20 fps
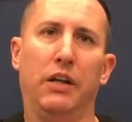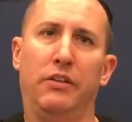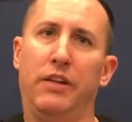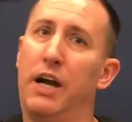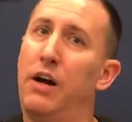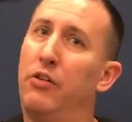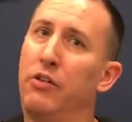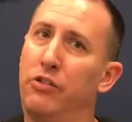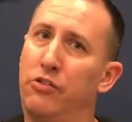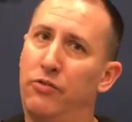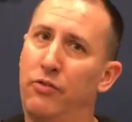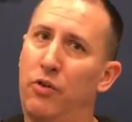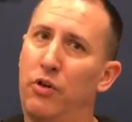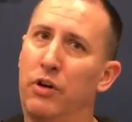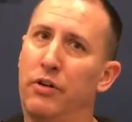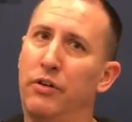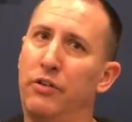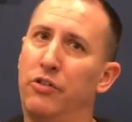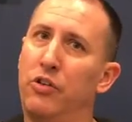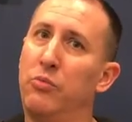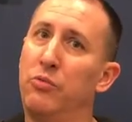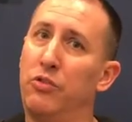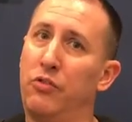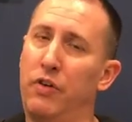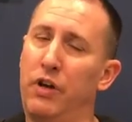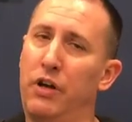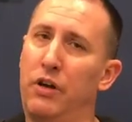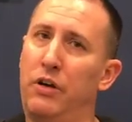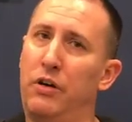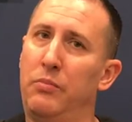down as far in terms of
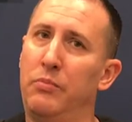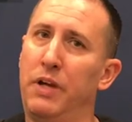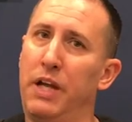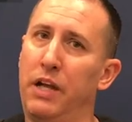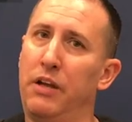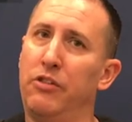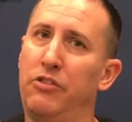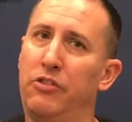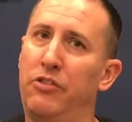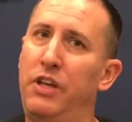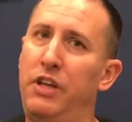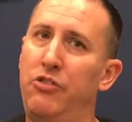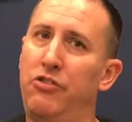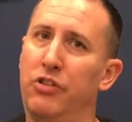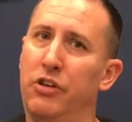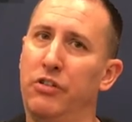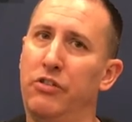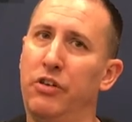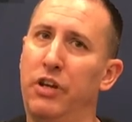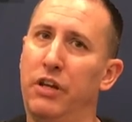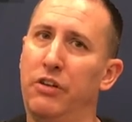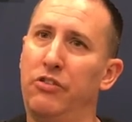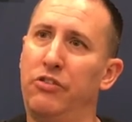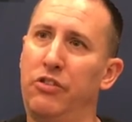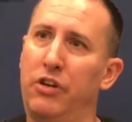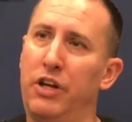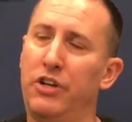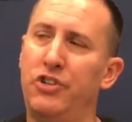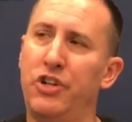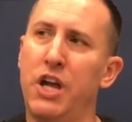anesthesia and
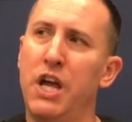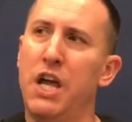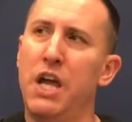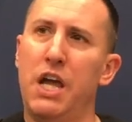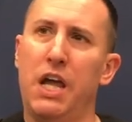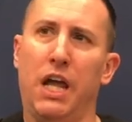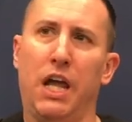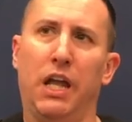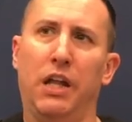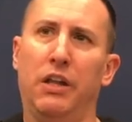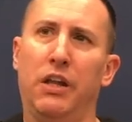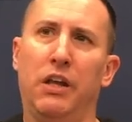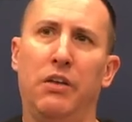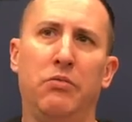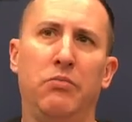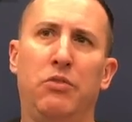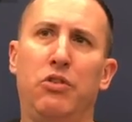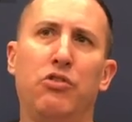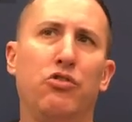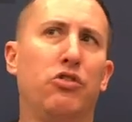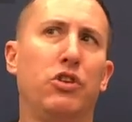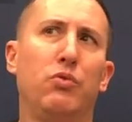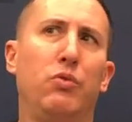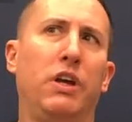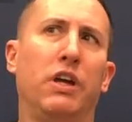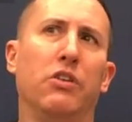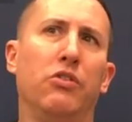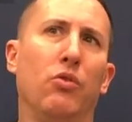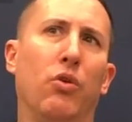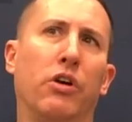such. And then usually we
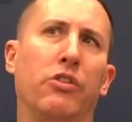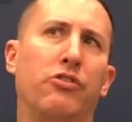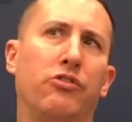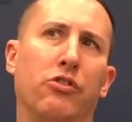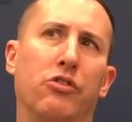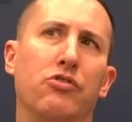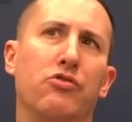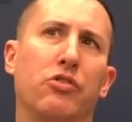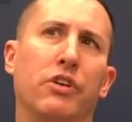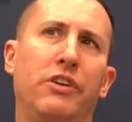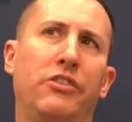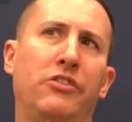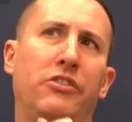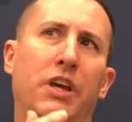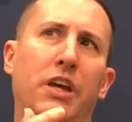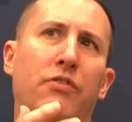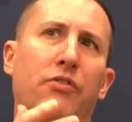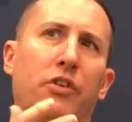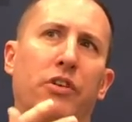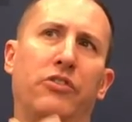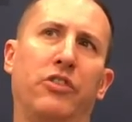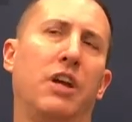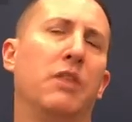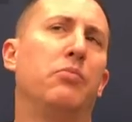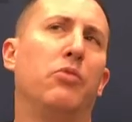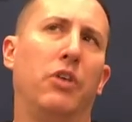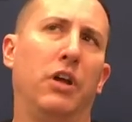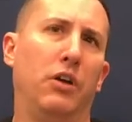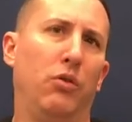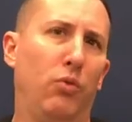can do our surgery, say for
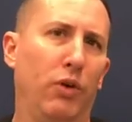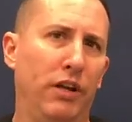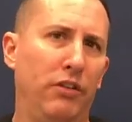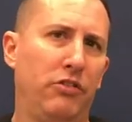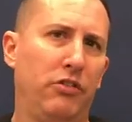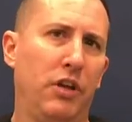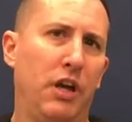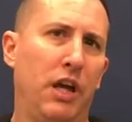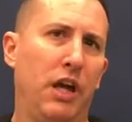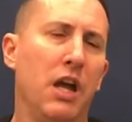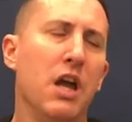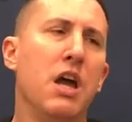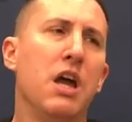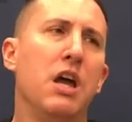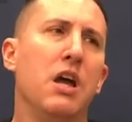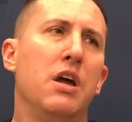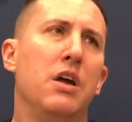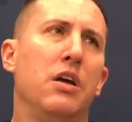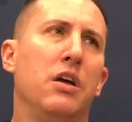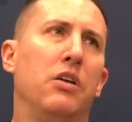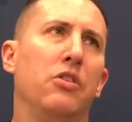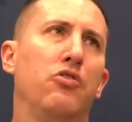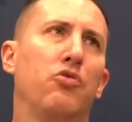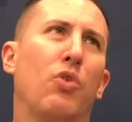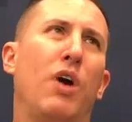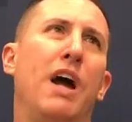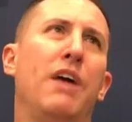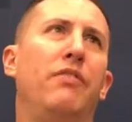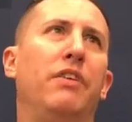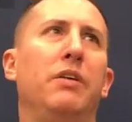example on a Wednesday,
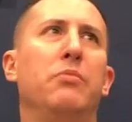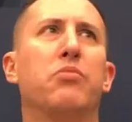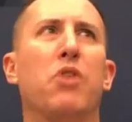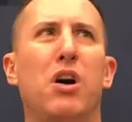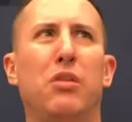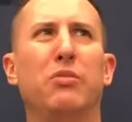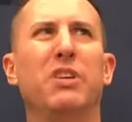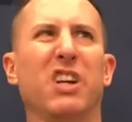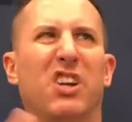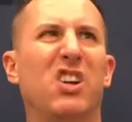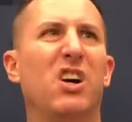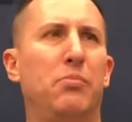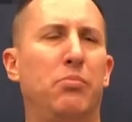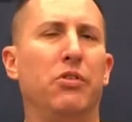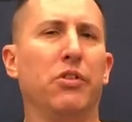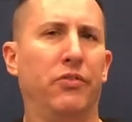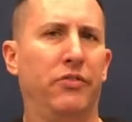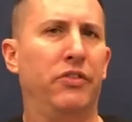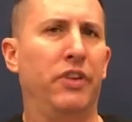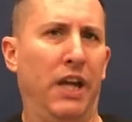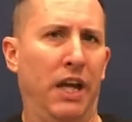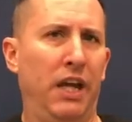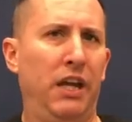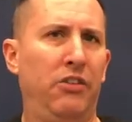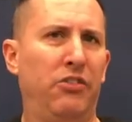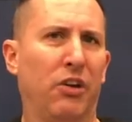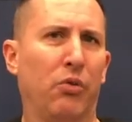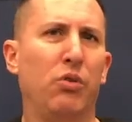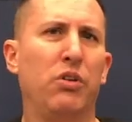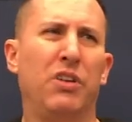driving probably a couple of
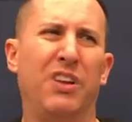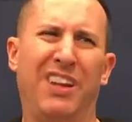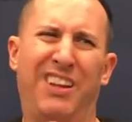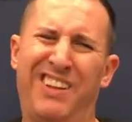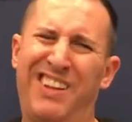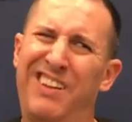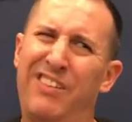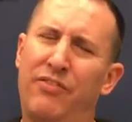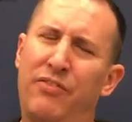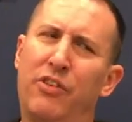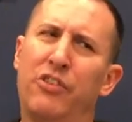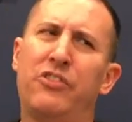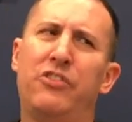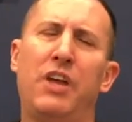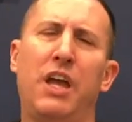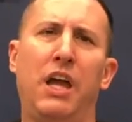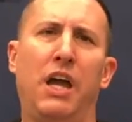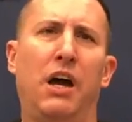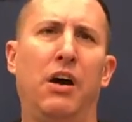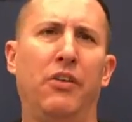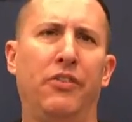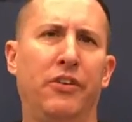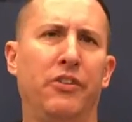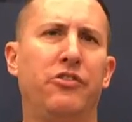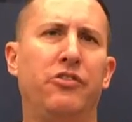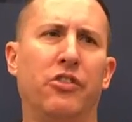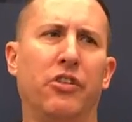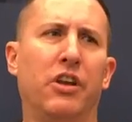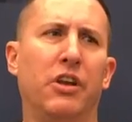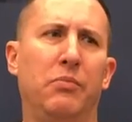days, and then the first day out, there's
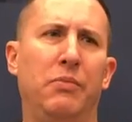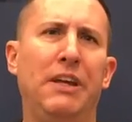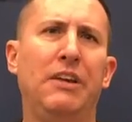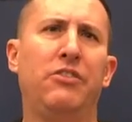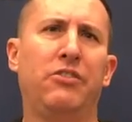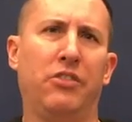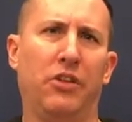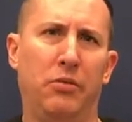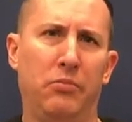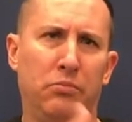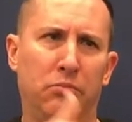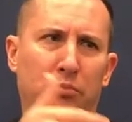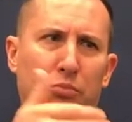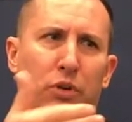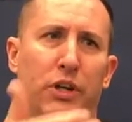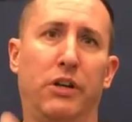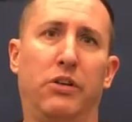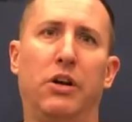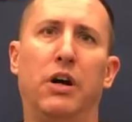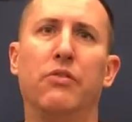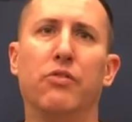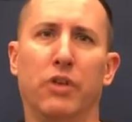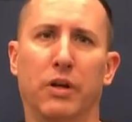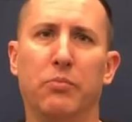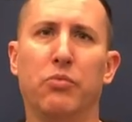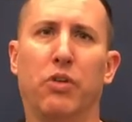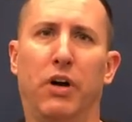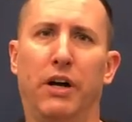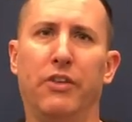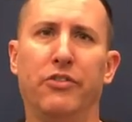still going to be some recovery
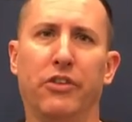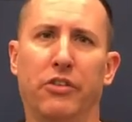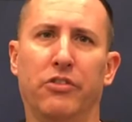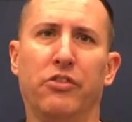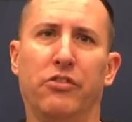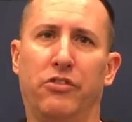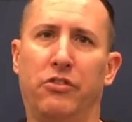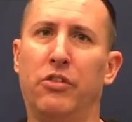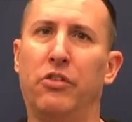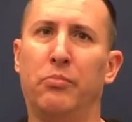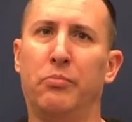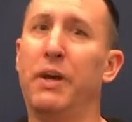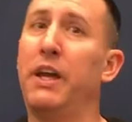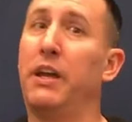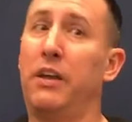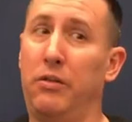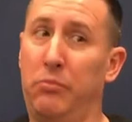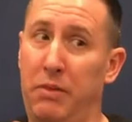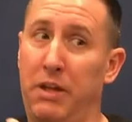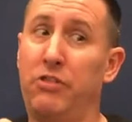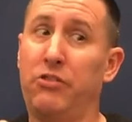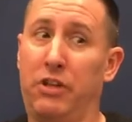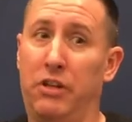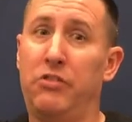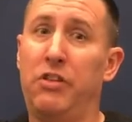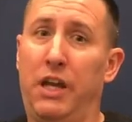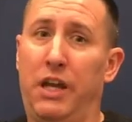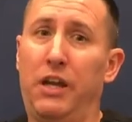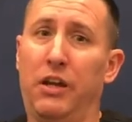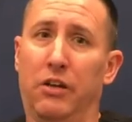process. It's still basically
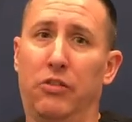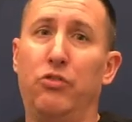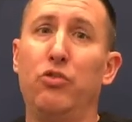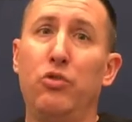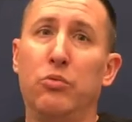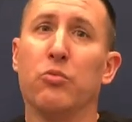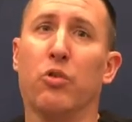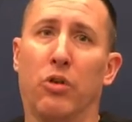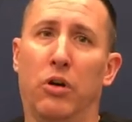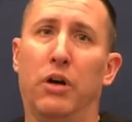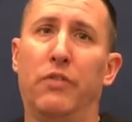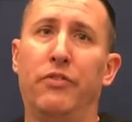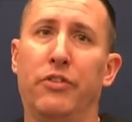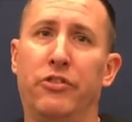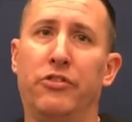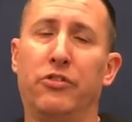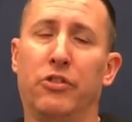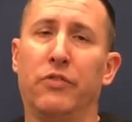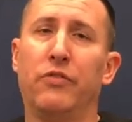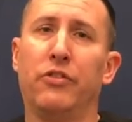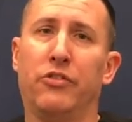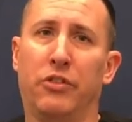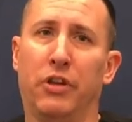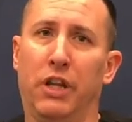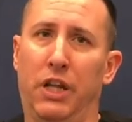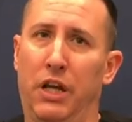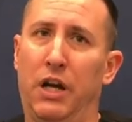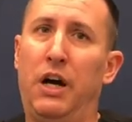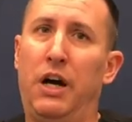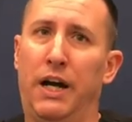taking a tumor off the surface of
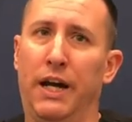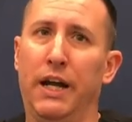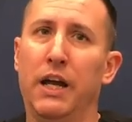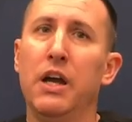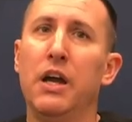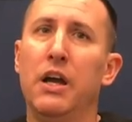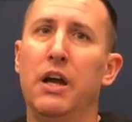the eye,